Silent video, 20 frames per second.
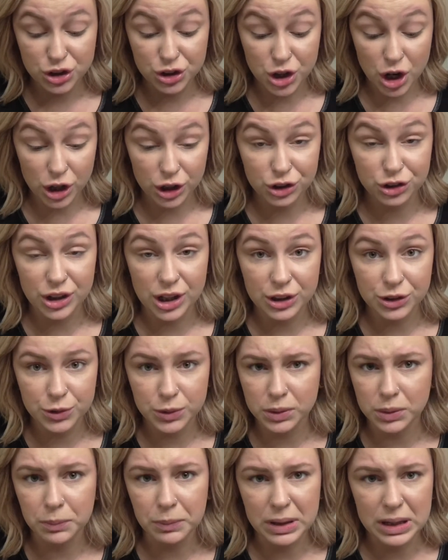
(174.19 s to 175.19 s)
dark shade,
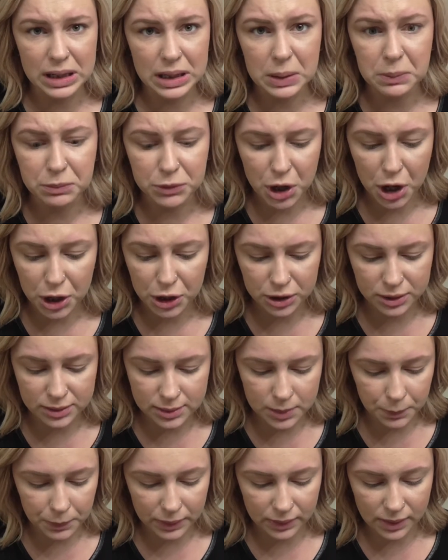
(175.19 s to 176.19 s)
or medium dark or
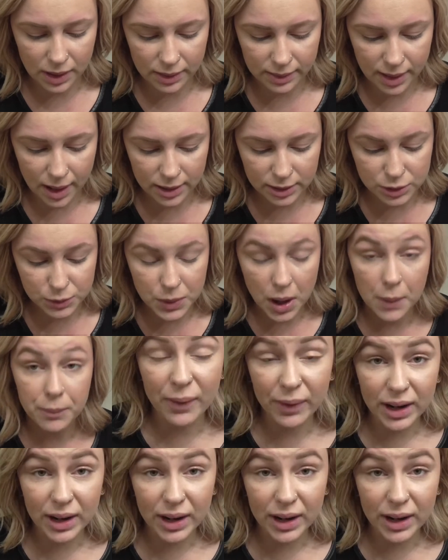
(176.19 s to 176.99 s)
something like that as well.